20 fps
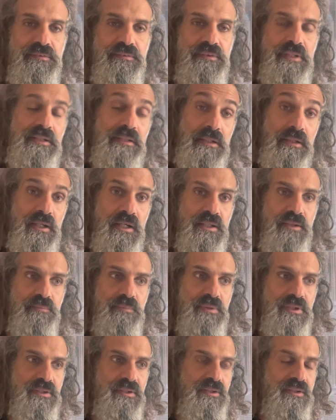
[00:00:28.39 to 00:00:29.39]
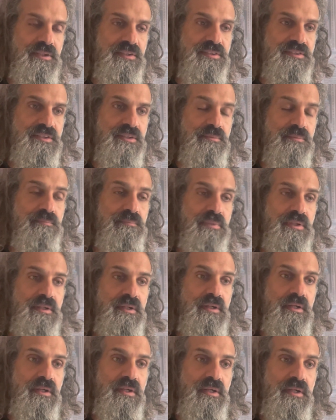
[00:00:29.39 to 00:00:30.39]
Not a lot, but there are some
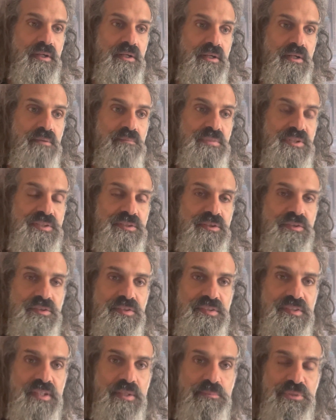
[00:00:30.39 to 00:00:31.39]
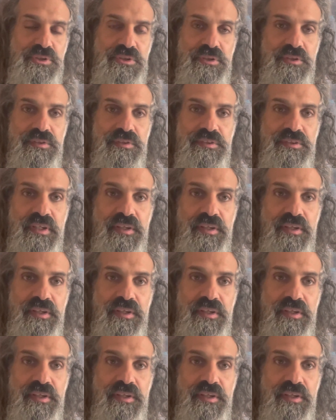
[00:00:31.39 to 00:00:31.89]
misconceptions,